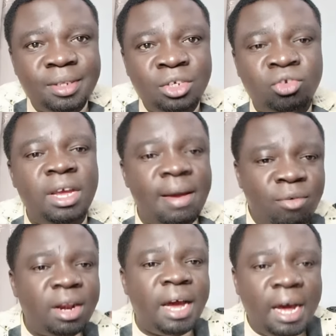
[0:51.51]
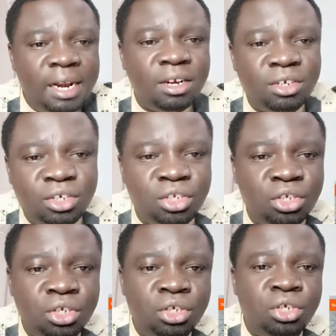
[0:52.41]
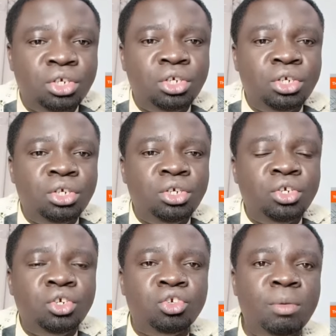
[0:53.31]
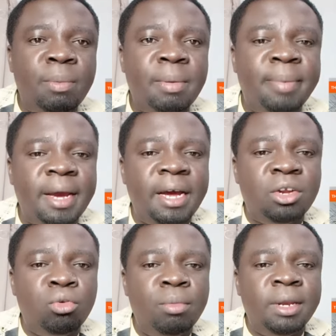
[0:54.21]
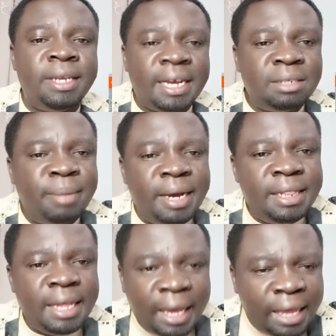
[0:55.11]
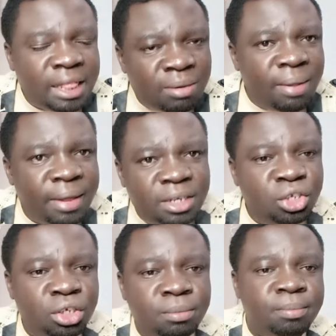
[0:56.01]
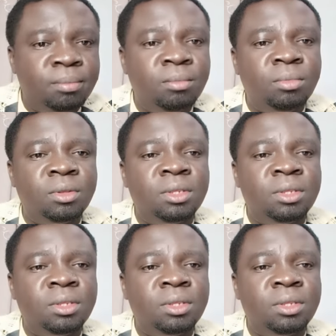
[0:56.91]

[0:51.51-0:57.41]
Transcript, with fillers: So every adult should be prepared to be taxed by the Kenya Kwanza regime,